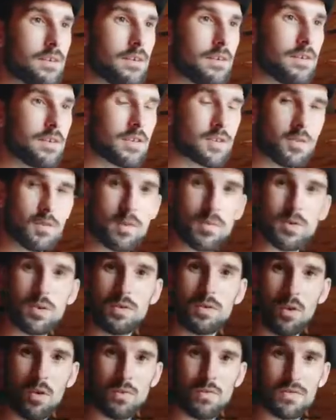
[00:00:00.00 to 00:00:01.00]

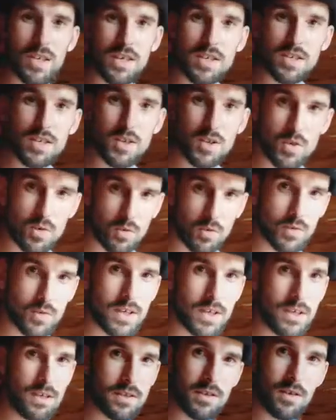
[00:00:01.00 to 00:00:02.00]
description of their
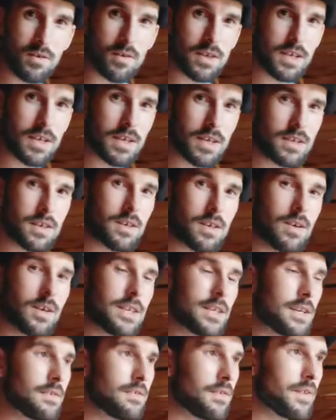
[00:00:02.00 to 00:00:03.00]
story so I can get an
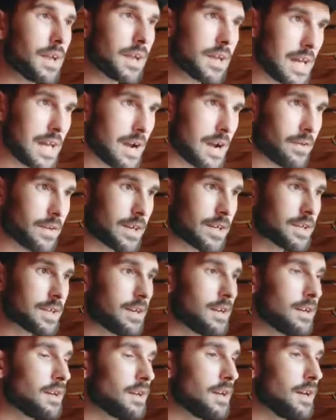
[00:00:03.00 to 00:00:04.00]
idea for their
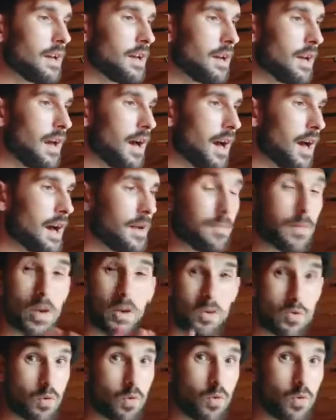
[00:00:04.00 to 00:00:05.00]
character. A
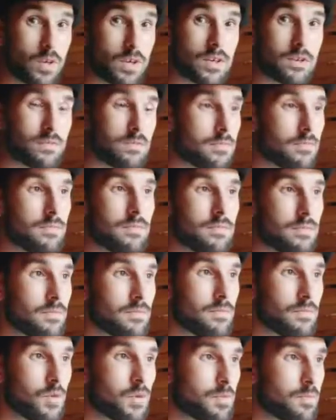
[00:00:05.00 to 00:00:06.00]
drawing
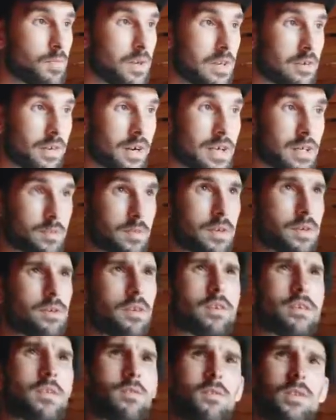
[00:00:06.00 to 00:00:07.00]
would be great, but
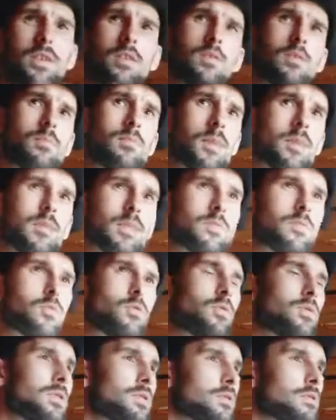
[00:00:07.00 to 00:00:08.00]
I don't think you can post up
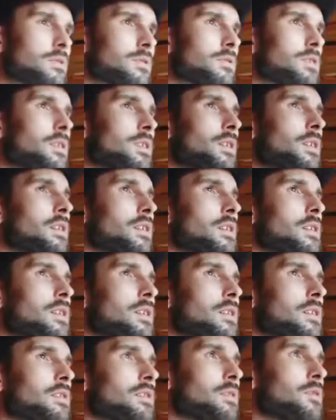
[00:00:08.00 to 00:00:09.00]
drawings on
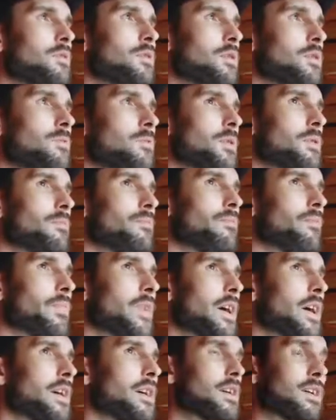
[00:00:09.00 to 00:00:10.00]
YouTube.
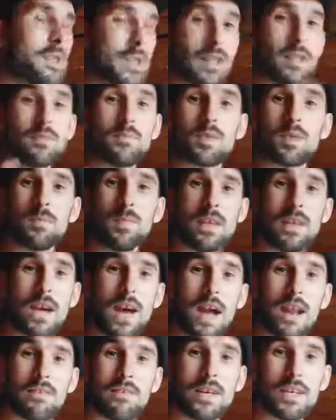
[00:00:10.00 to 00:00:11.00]
Send them to me at
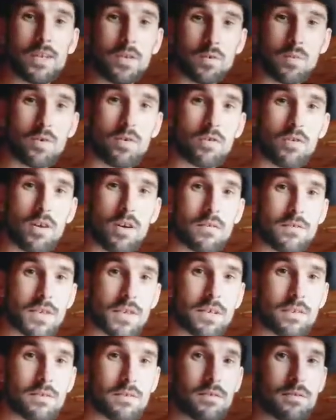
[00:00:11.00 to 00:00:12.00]

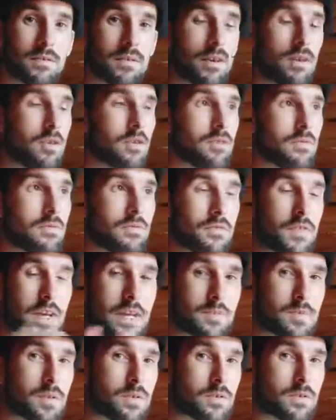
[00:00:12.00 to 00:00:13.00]
alavanderswandcrafting on
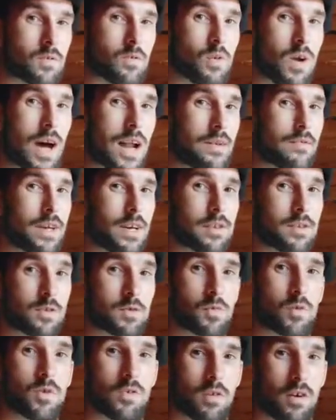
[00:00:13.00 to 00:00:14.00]
Facebook or
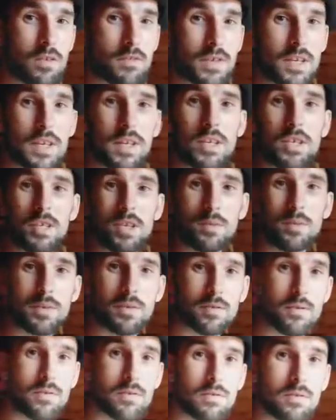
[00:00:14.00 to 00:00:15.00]

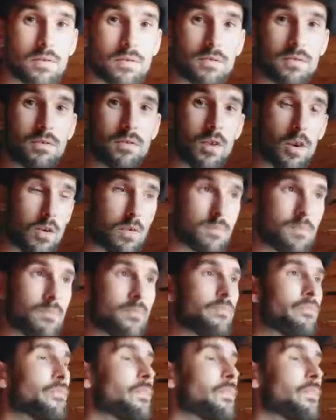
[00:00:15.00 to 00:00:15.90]
alavanderswandcrafting@gmail.com,